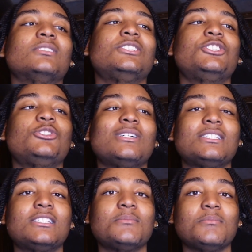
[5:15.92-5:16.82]
stress
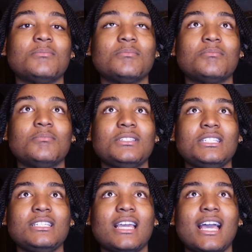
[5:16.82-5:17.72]
to
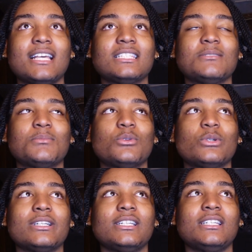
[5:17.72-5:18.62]
me as
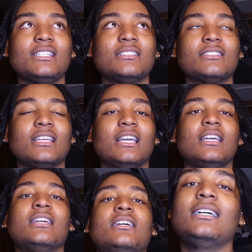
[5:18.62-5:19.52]
important.
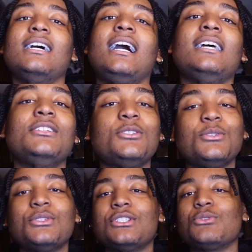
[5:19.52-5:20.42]
I
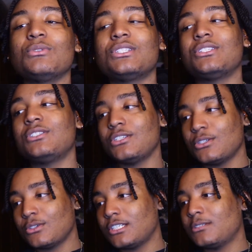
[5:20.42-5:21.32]
knew this was
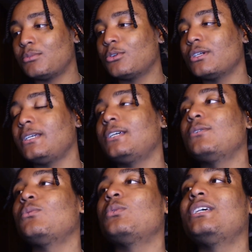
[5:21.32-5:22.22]
still
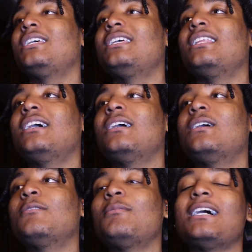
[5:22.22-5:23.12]
important when
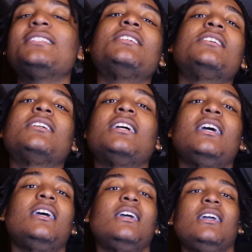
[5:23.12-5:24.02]
I took
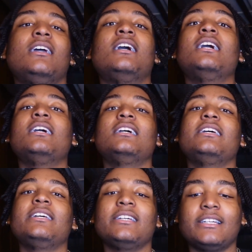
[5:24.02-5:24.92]
a
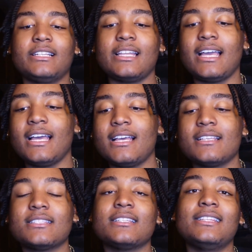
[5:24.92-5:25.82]

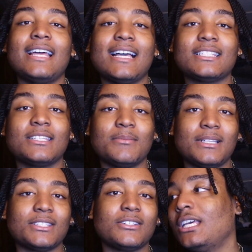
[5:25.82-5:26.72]
class last
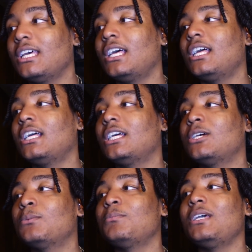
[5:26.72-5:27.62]
semester,
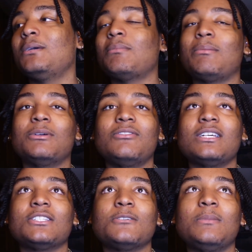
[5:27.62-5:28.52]
and my
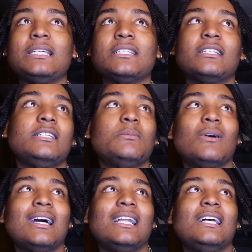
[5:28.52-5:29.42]
professor basically
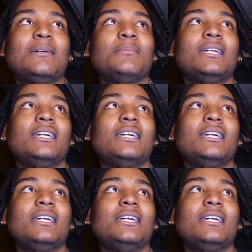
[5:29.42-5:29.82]
brought up